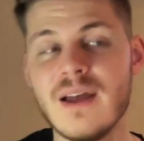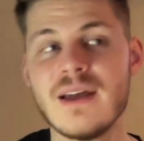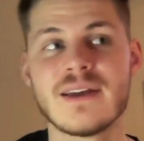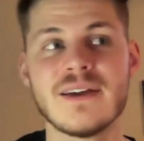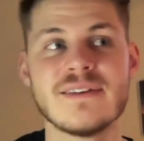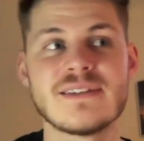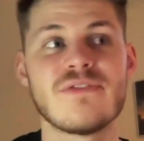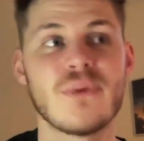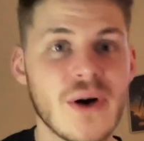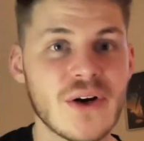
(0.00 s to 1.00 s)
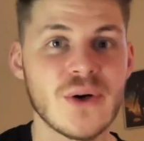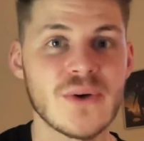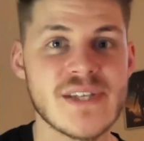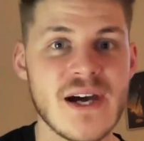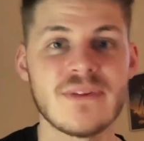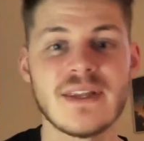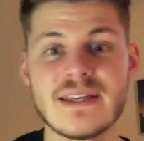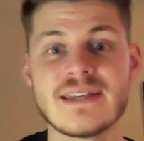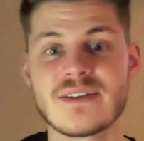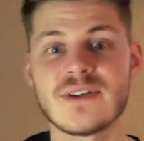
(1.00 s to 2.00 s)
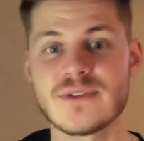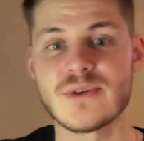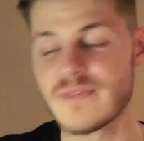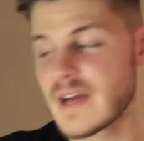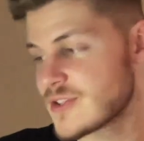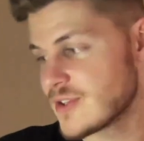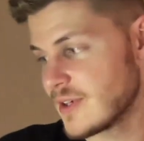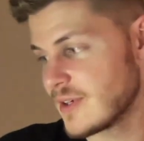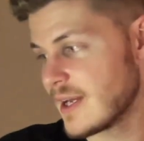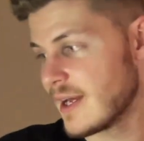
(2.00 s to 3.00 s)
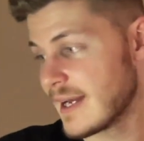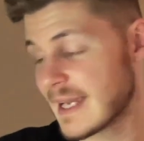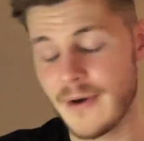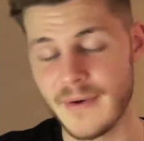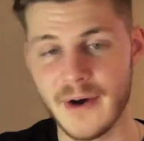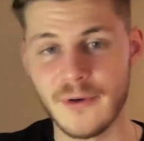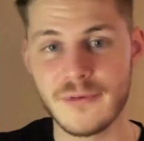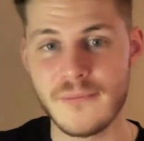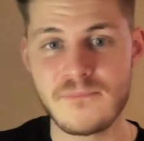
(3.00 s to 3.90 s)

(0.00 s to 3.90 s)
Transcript: because if you are caught out, then it is going to affect your account health.